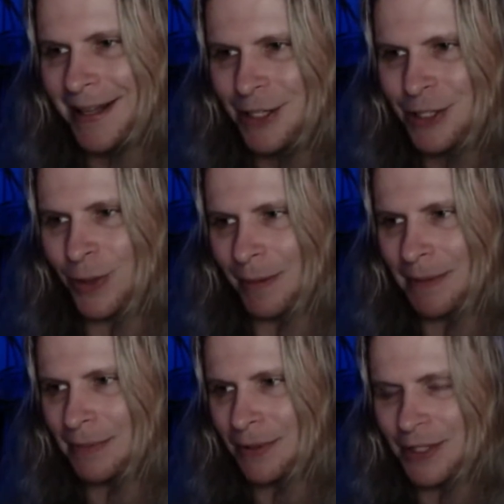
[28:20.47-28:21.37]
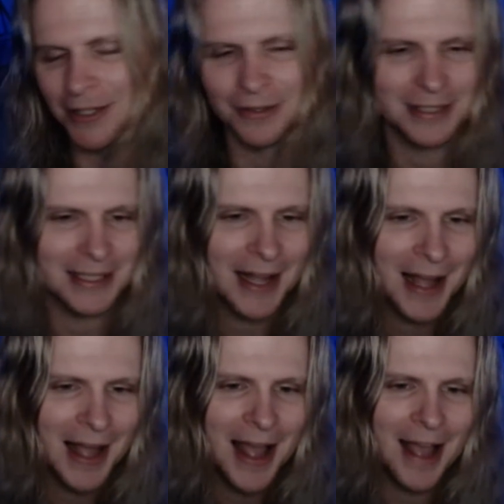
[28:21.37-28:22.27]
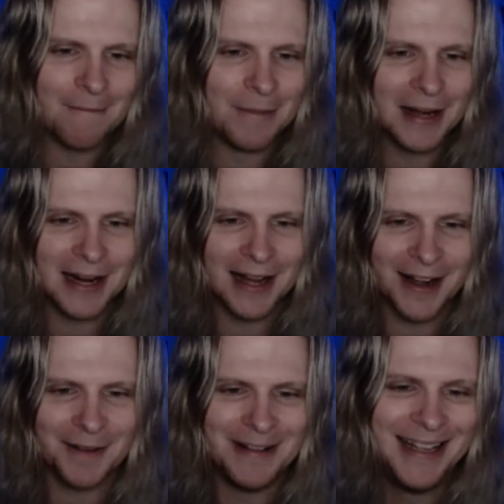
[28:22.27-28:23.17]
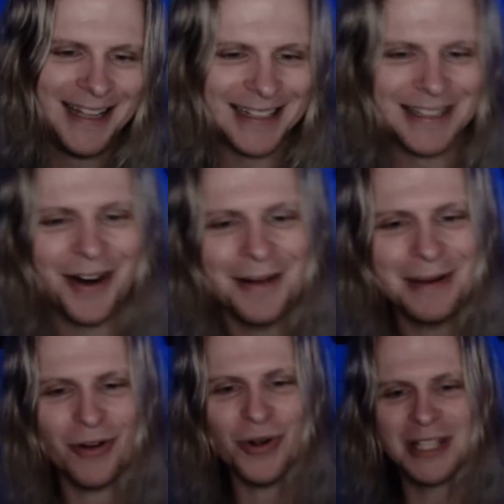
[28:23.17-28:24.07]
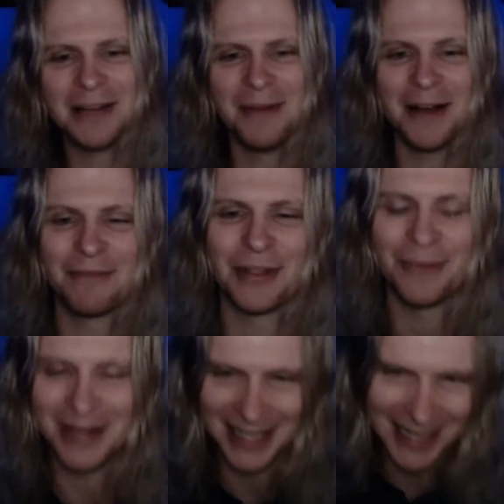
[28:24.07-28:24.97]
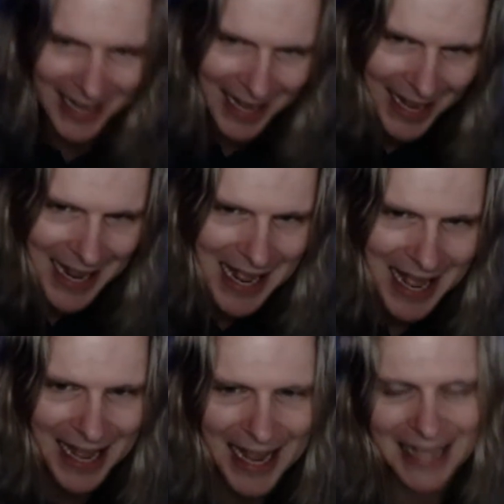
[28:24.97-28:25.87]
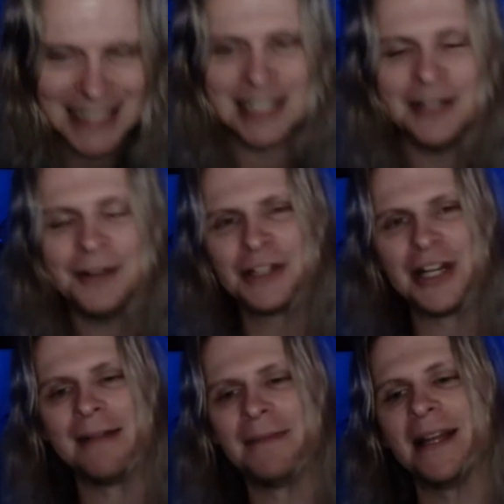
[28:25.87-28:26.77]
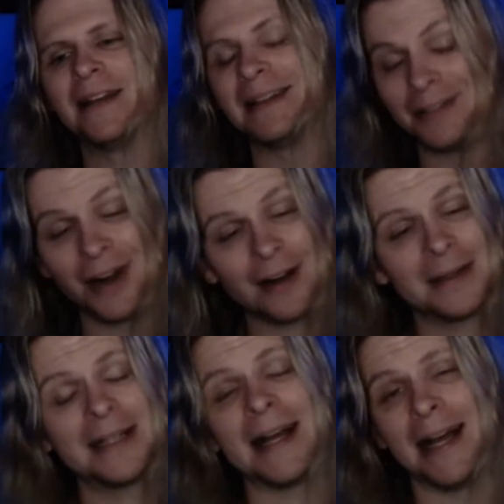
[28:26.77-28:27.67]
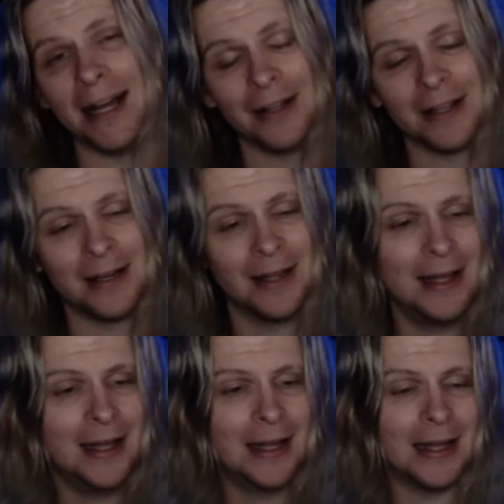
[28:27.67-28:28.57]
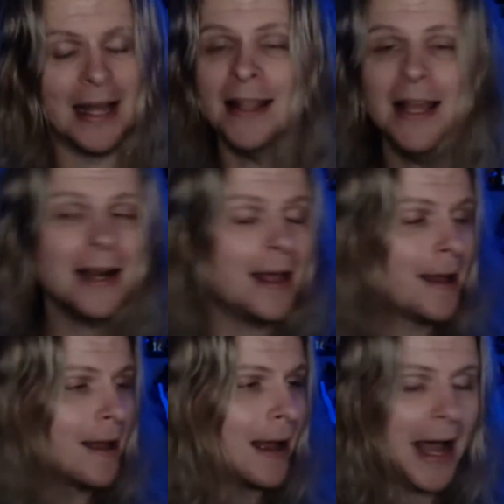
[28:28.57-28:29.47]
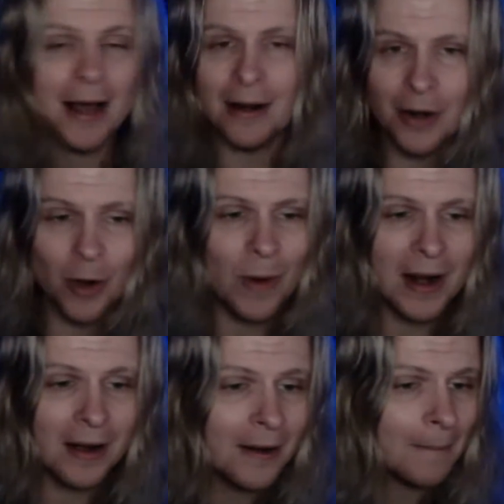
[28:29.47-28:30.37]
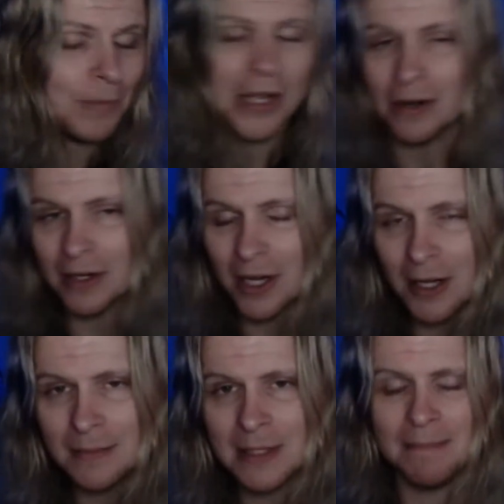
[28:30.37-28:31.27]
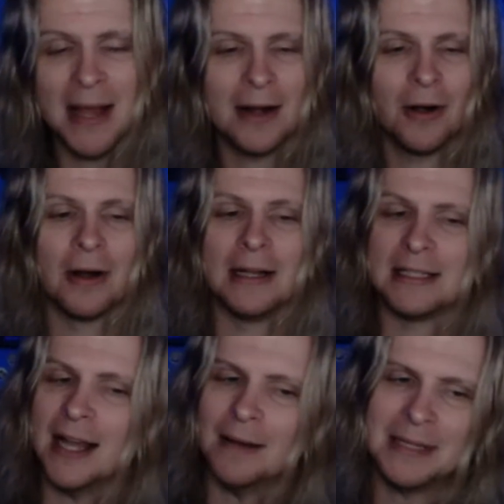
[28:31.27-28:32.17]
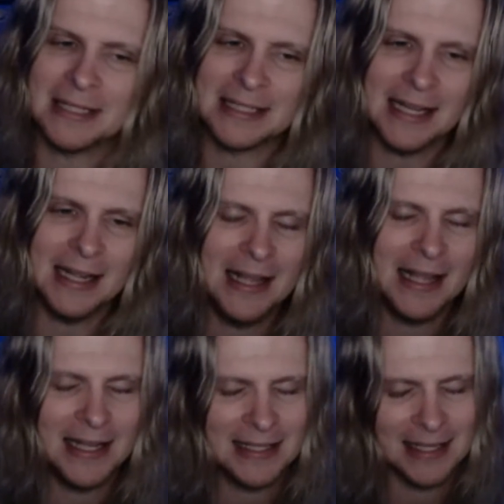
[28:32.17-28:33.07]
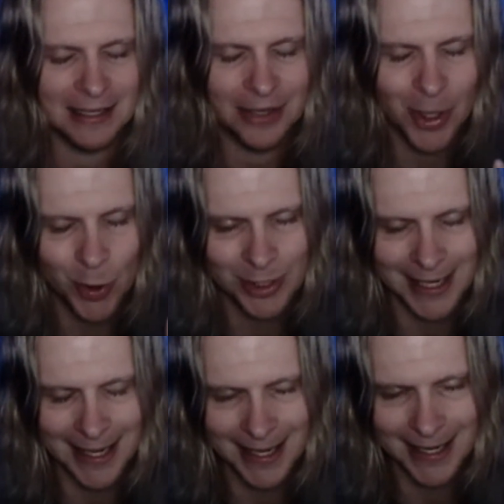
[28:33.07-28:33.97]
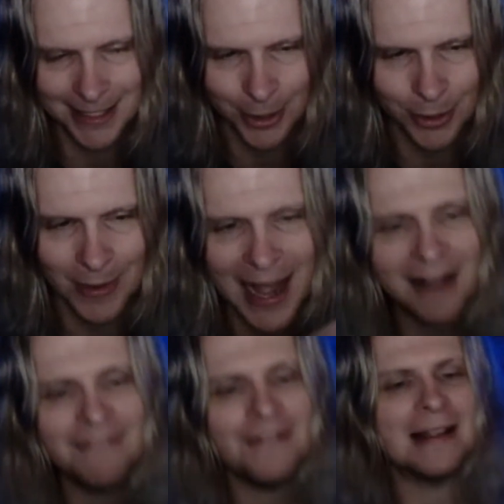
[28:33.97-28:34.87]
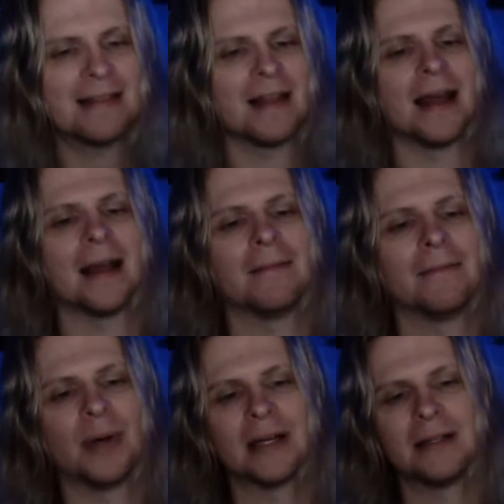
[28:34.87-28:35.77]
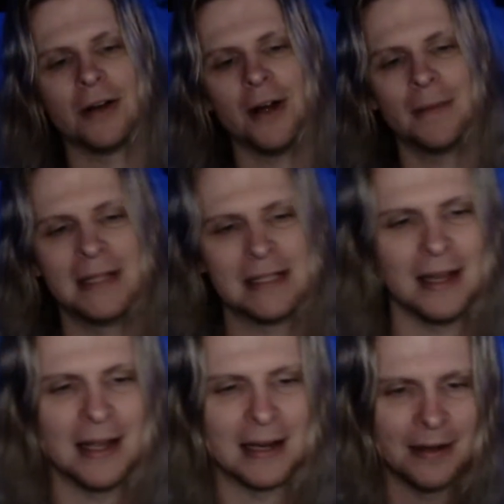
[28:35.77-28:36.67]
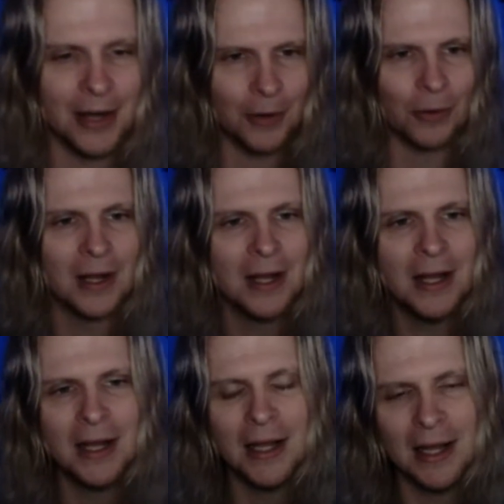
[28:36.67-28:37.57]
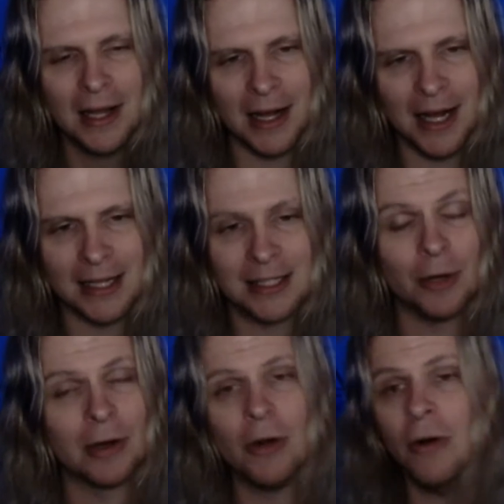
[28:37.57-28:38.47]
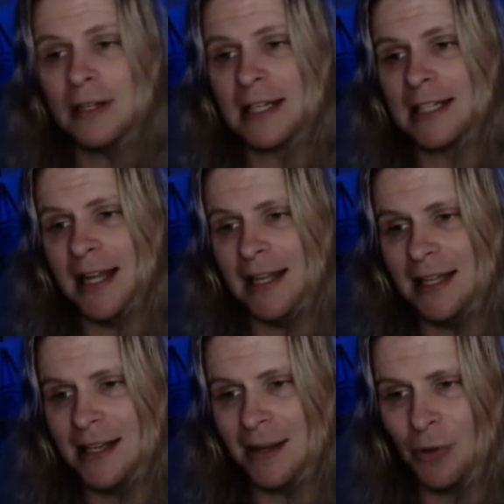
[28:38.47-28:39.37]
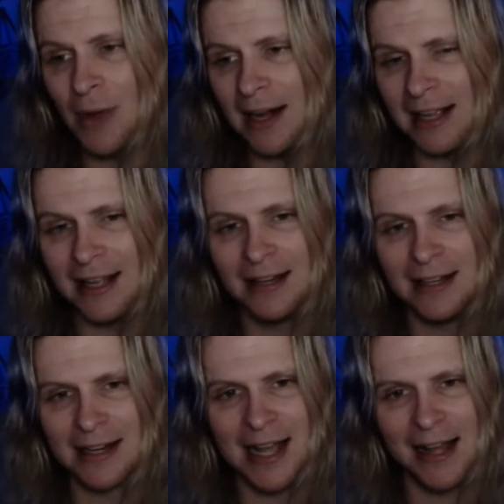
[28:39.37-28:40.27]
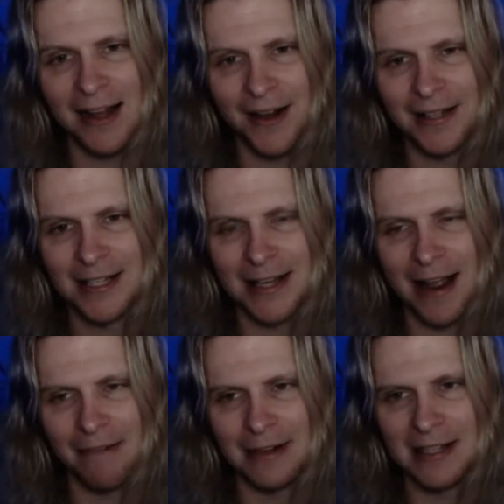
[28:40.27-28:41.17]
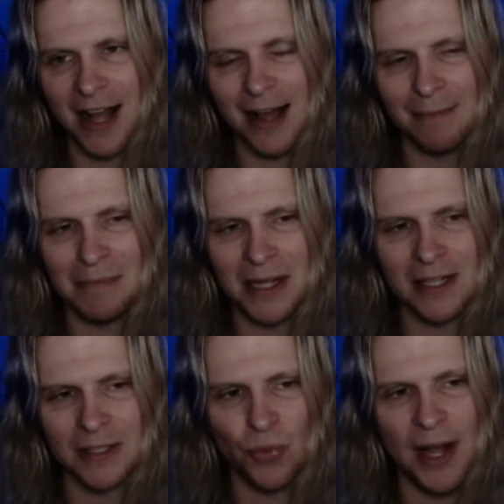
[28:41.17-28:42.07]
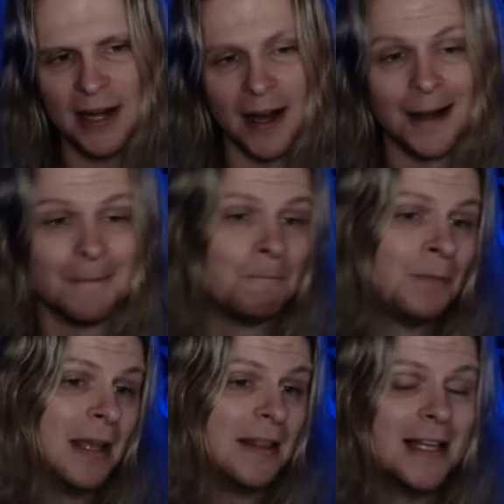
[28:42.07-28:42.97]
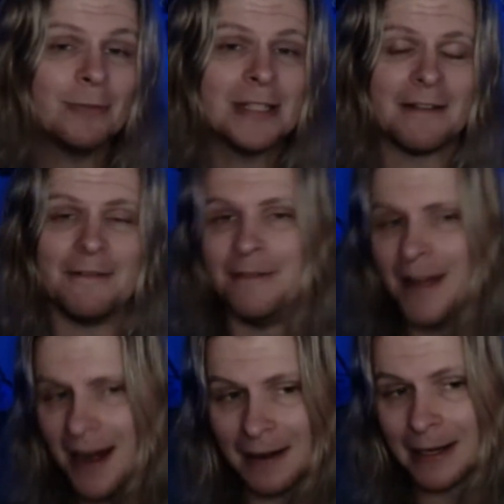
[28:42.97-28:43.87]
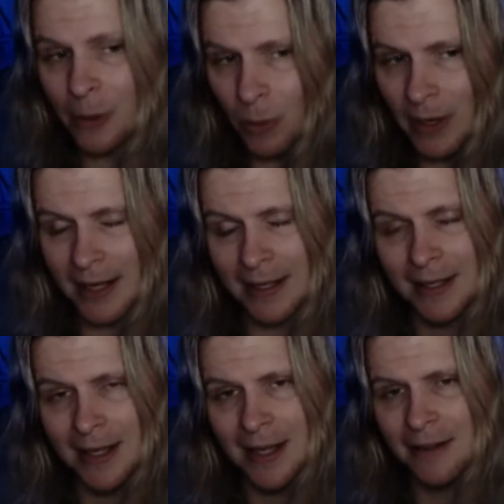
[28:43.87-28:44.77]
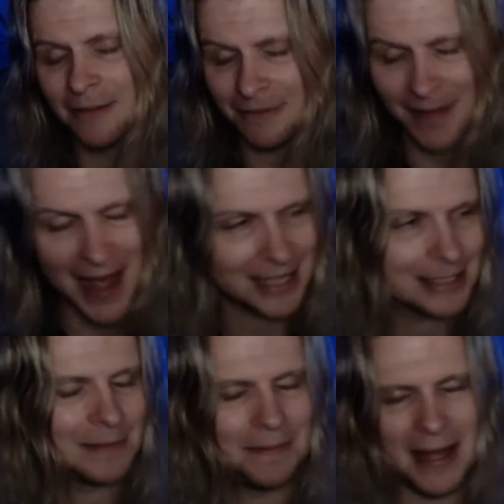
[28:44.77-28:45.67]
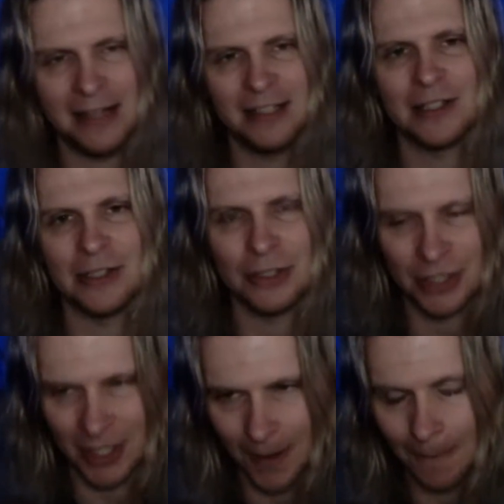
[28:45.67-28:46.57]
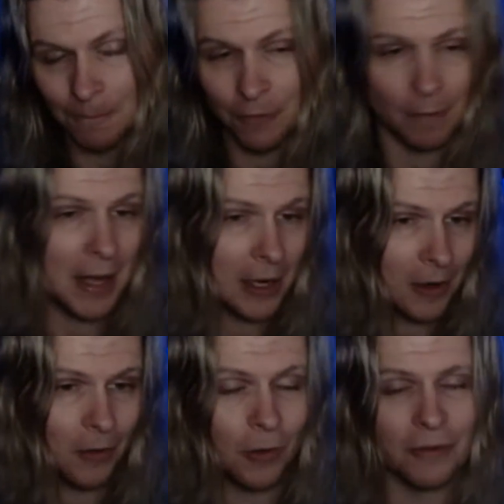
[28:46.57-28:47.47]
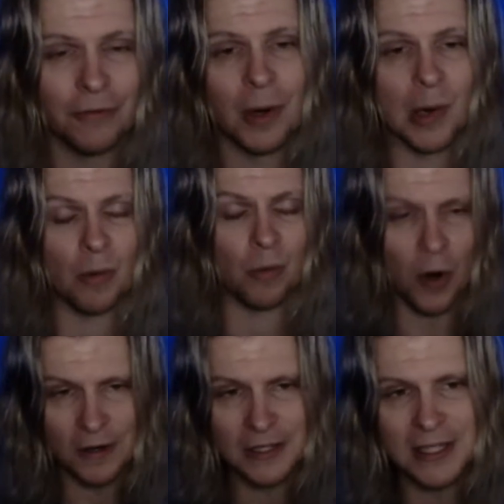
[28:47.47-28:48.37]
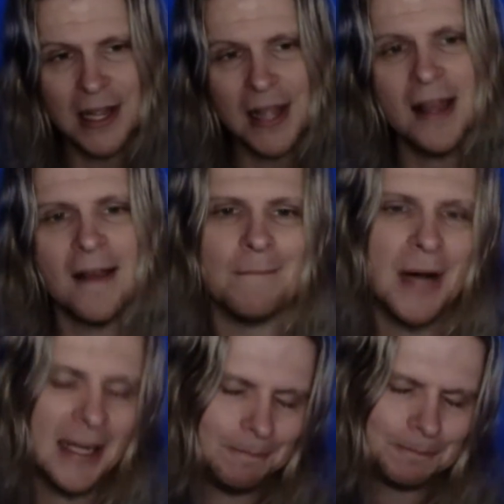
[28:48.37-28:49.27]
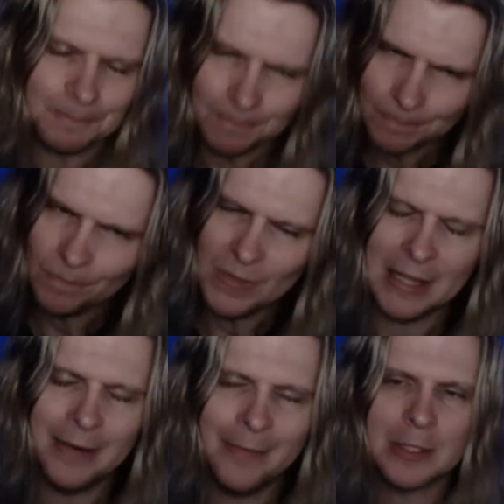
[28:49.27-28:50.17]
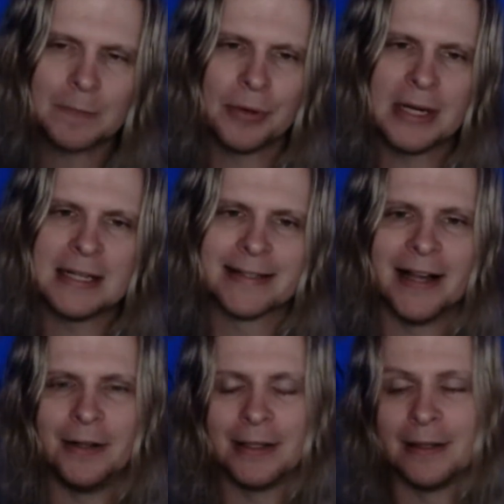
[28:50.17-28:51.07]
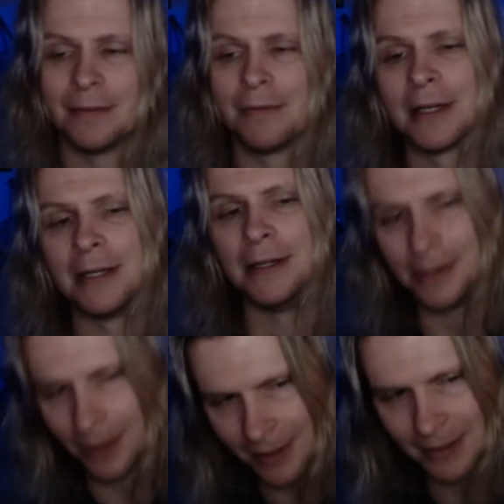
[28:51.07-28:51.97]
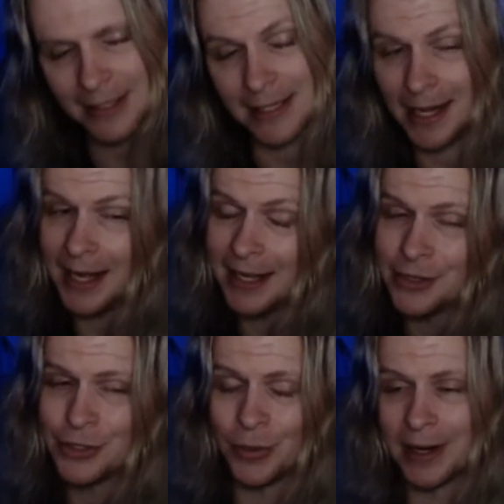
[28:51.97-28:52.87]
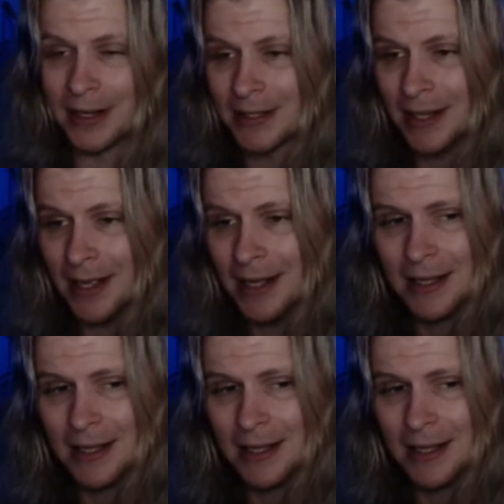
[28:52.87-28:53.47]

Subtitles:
Short people jokes. But Darby rolls him up for the win. And still the champion, Darby Allin. And then, out of nowhere, here comes Matt Hardy. He's got to be sticking his nose into everything. But Darby's like, no. So, of course, it's AEW. Got to end in chaos every time because why not? This was a very quick, fast-paced show, for better or for worse, but it was pretty solid regardless. I enjoyed it.